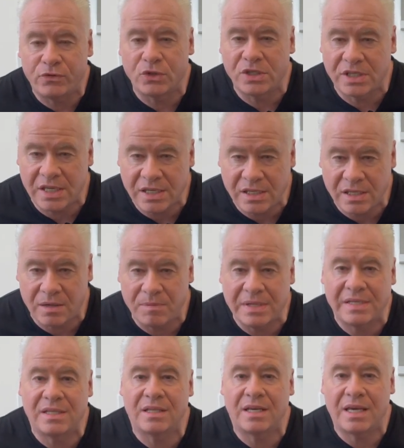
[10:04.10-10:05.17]
system
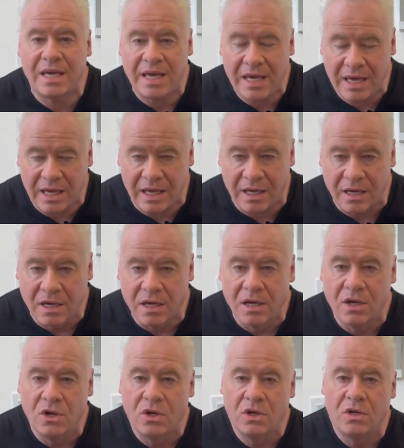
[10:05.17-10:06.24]
is the key
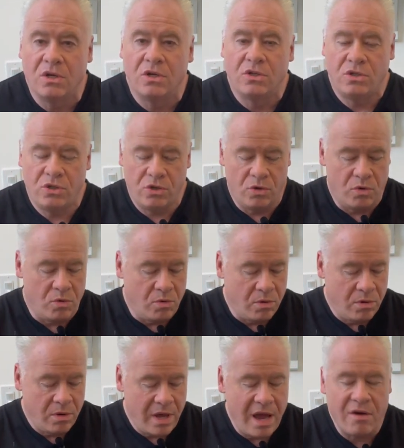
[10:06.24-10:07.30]
to
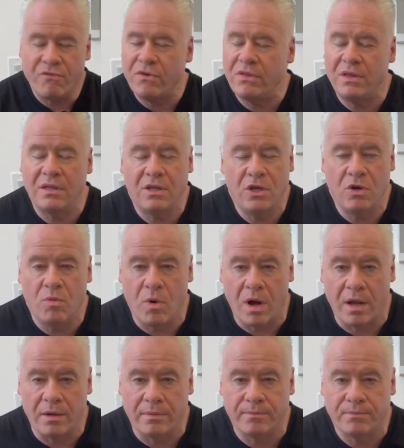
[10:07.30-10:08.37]
everything that you
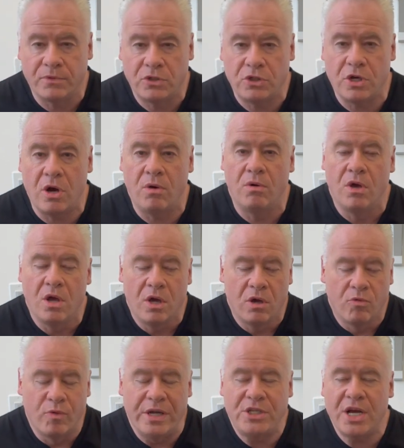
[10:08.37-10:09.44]
want. So
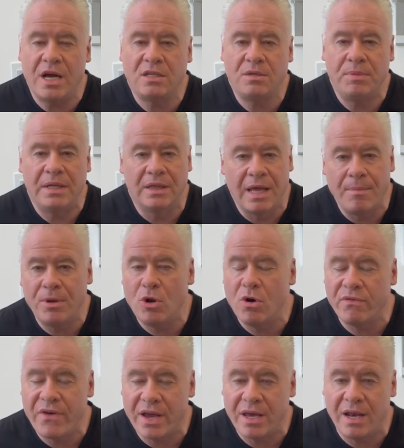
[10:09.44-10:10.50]
reach out to me. Let me know
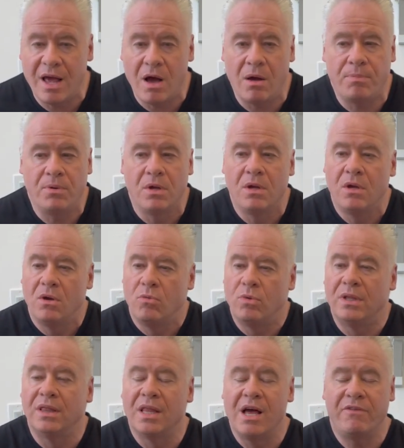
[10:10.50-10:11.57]
if I can help. Would
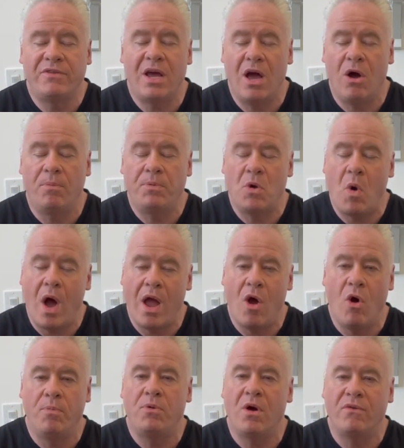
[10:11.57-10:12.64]
love to help you. I
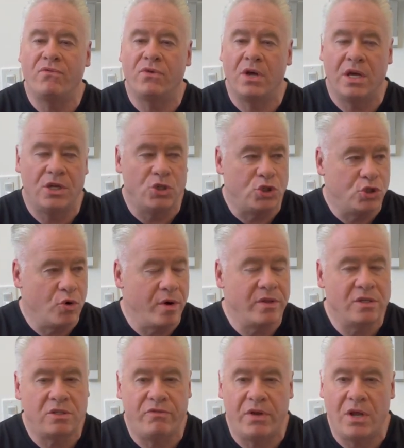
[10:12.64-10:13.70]
hope you have enjoyed
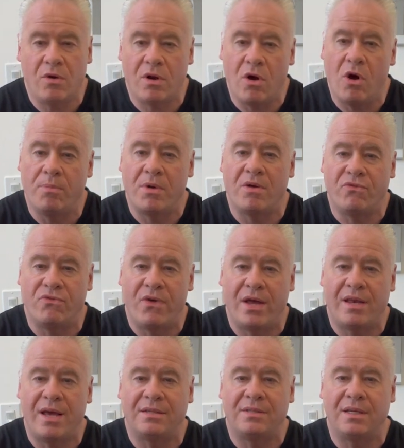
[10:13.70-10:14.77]
this video, and I hope you have a
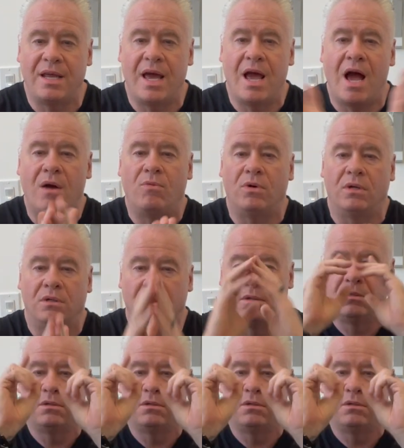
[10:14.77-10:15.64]
fantastic day. I will.